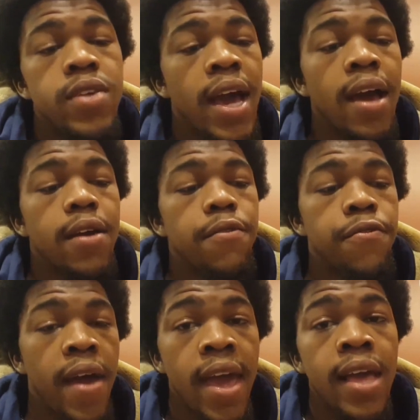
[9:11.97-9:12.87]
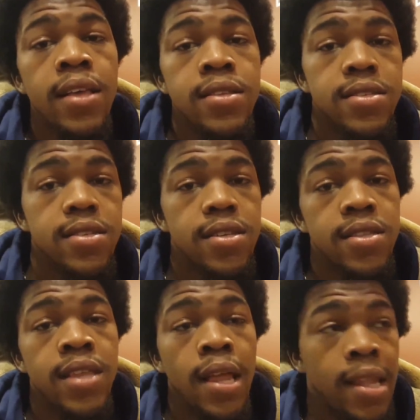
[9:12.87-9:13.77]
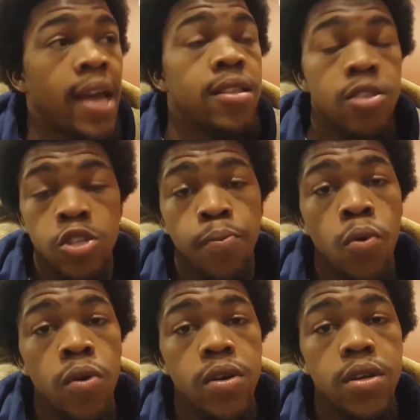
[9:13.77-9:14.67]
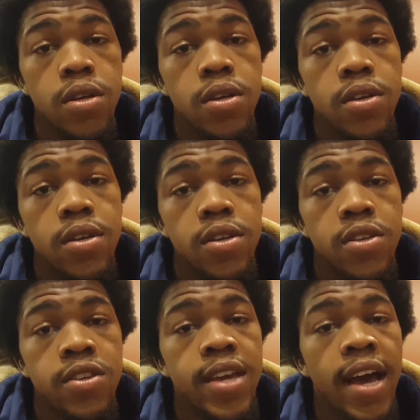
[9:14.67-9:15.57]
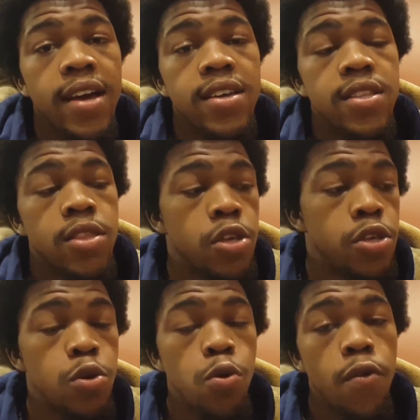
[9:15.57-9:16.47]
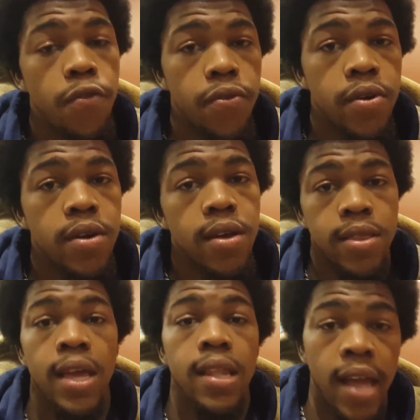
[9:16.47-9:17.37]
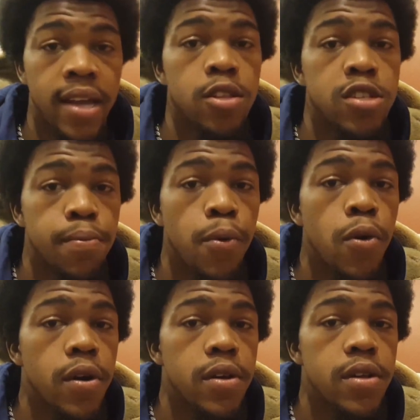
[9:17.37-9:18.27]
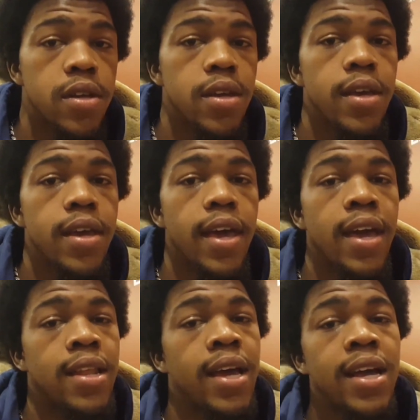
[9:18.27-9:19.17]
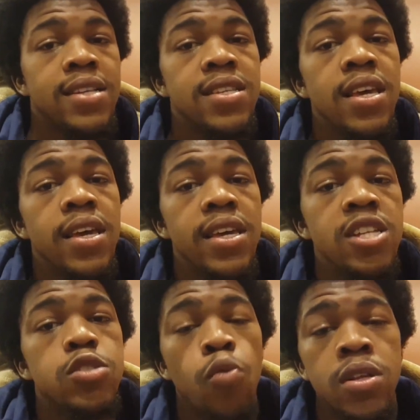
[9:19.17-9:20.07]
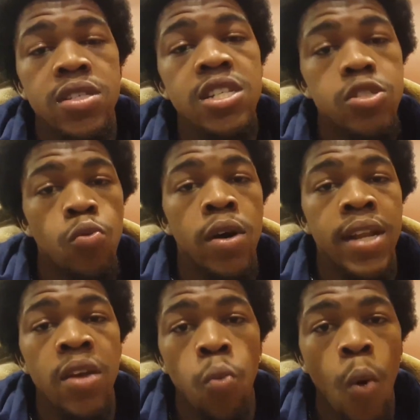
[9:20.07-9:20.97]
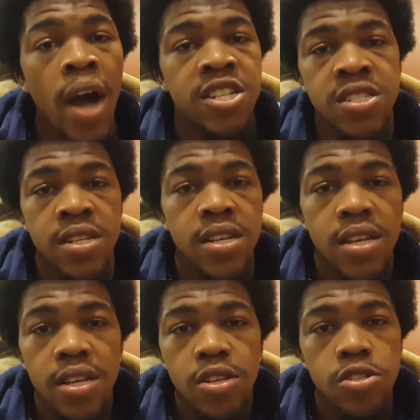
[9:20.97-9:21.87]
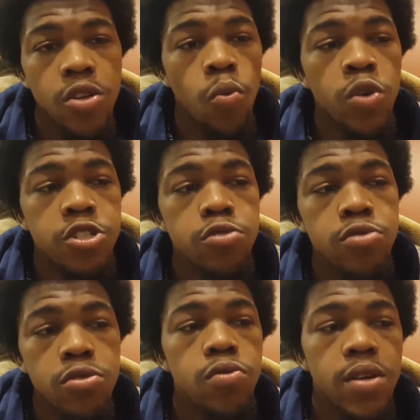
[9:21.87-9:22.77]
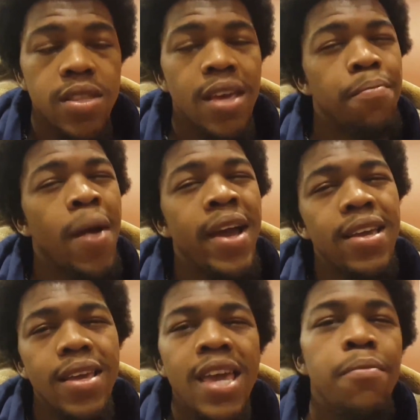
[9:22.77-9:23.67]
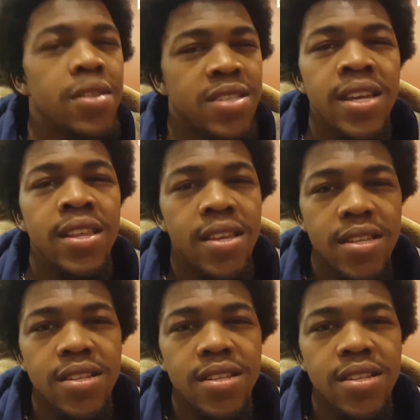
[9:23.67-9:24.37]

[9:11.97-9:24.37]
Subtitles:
You got fans that like the sport. You got the youth that like the sport. And like I said, each one teach one. They watching. So what you do, they might imitate it.